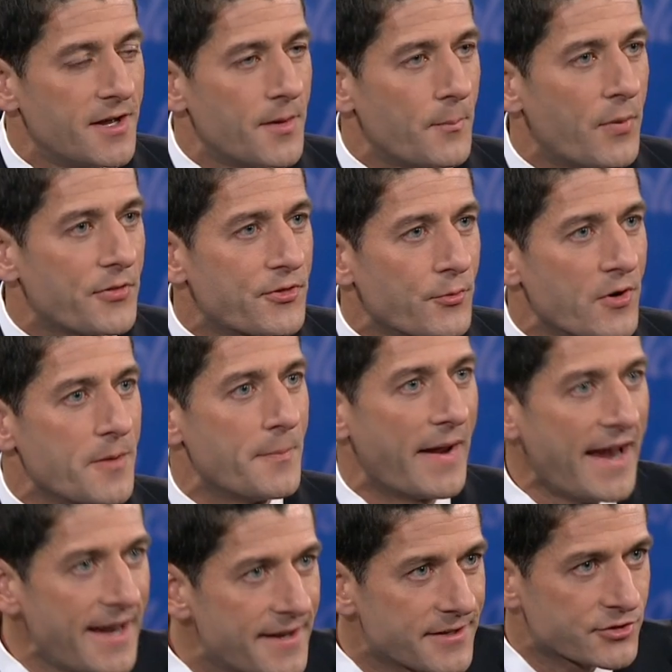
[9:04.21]
but the
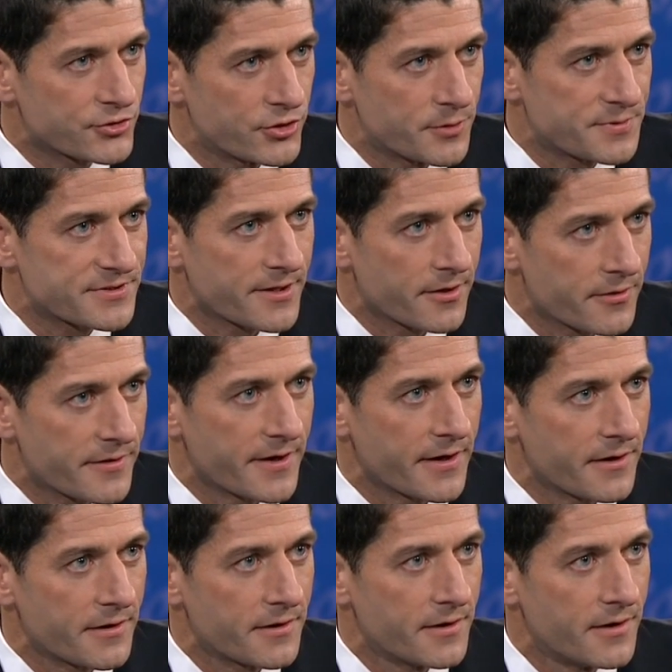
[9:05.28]
remaining troops that are
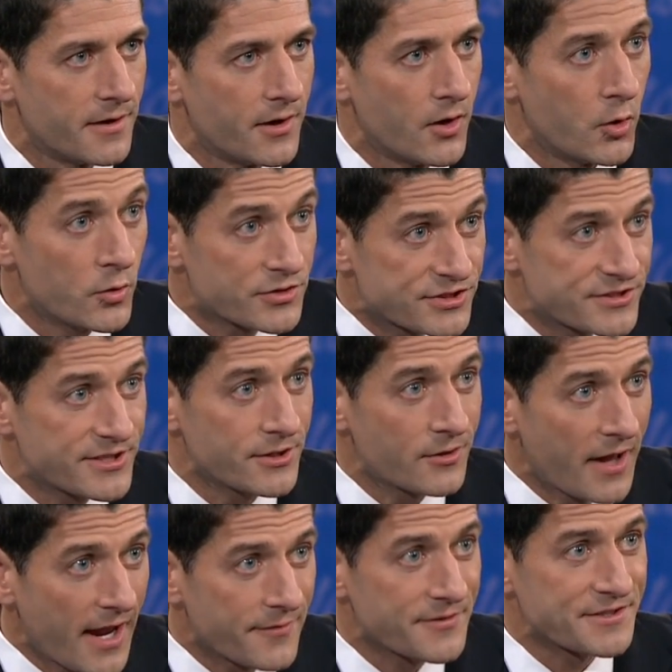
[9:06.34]
there, who still
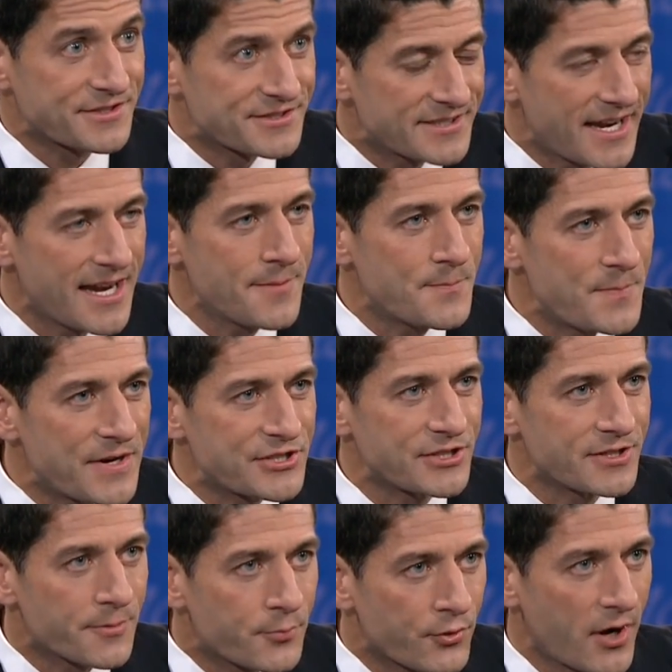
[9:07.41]
have the same mission
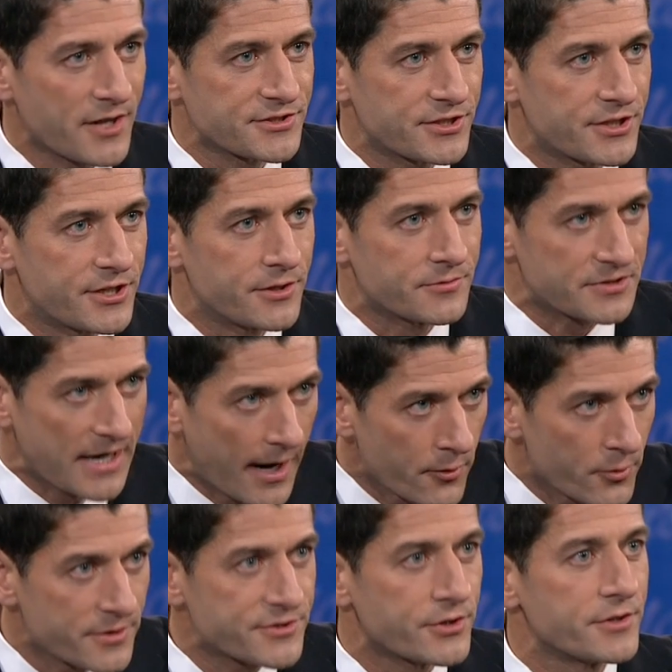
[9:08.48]
to prosecute
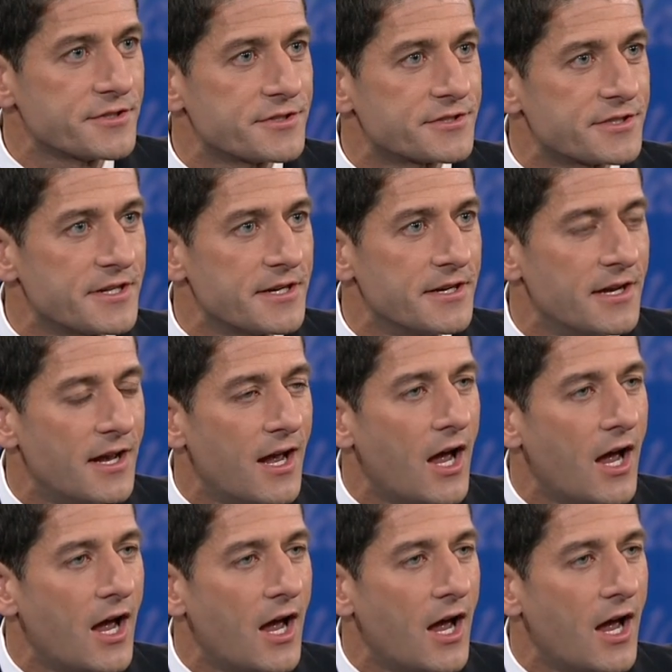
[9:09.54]
counterinsurgency,